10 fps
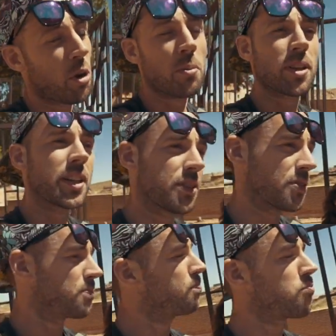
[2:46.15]
Normally
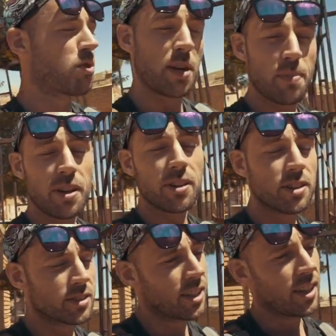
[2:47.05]
you'd
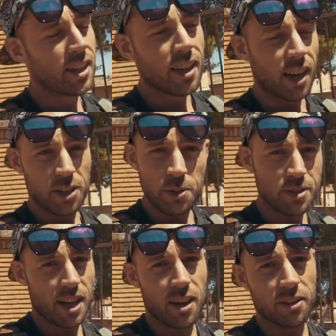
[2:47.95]
rebuild, a new
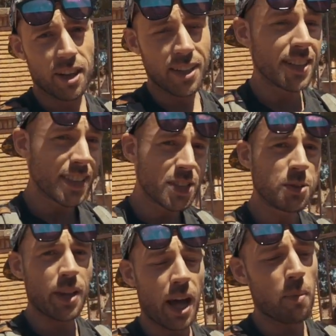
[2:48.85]
town, and they did
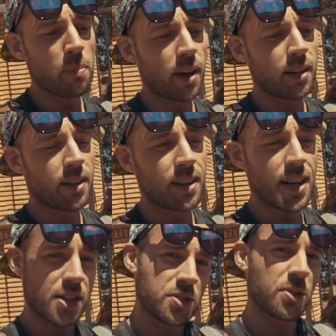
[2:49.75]
do that, but
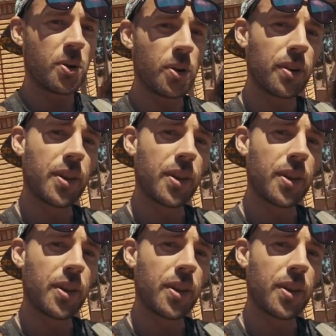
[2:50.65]
next door.